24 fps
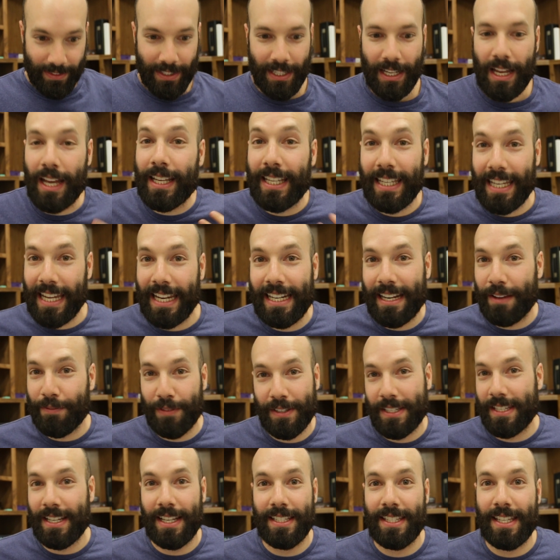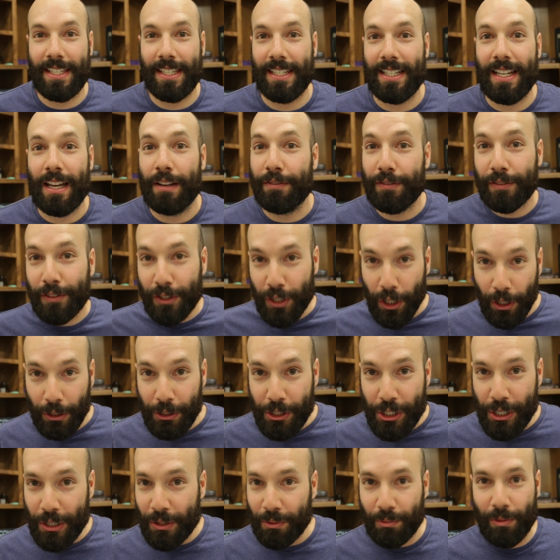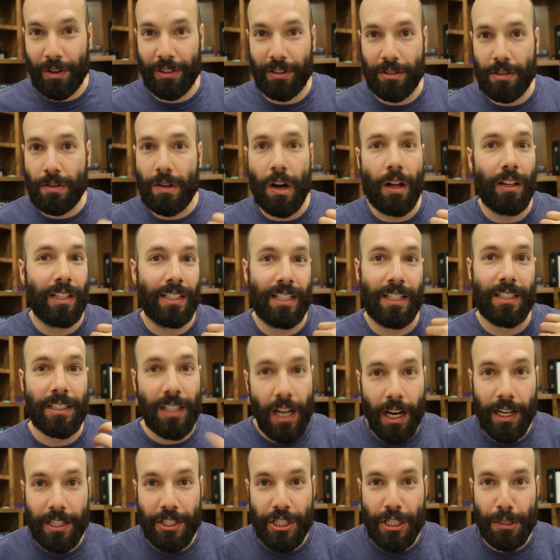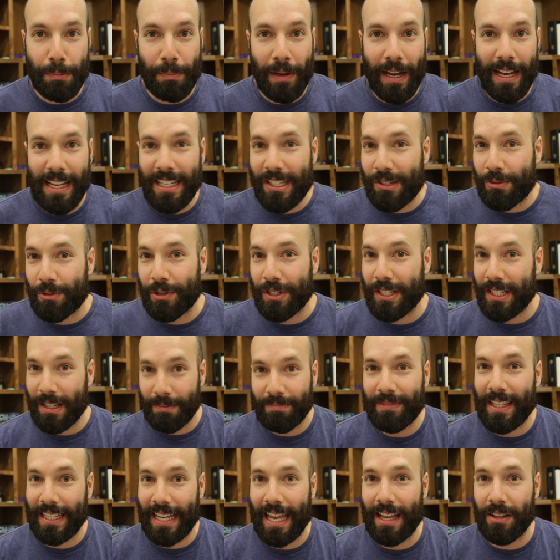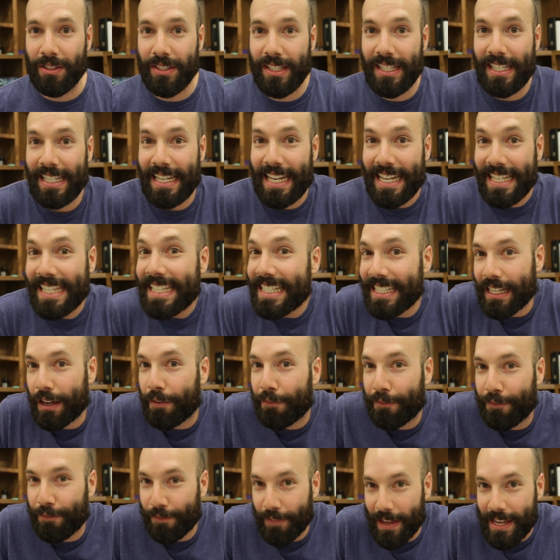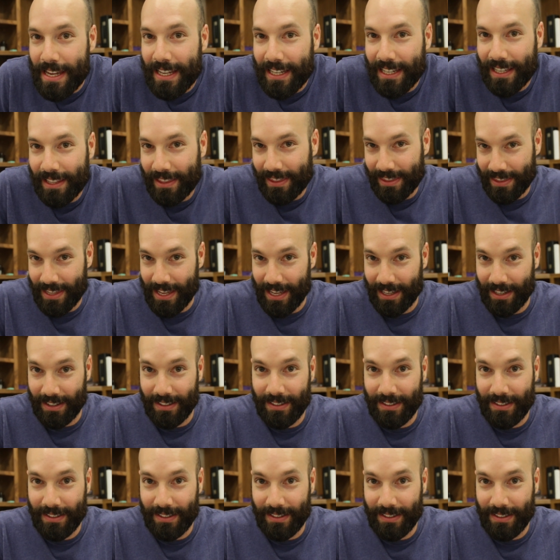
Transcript: I can't emphasize this enough. Culture, whether you call it unconscious bias or something else, isn't a fake thing.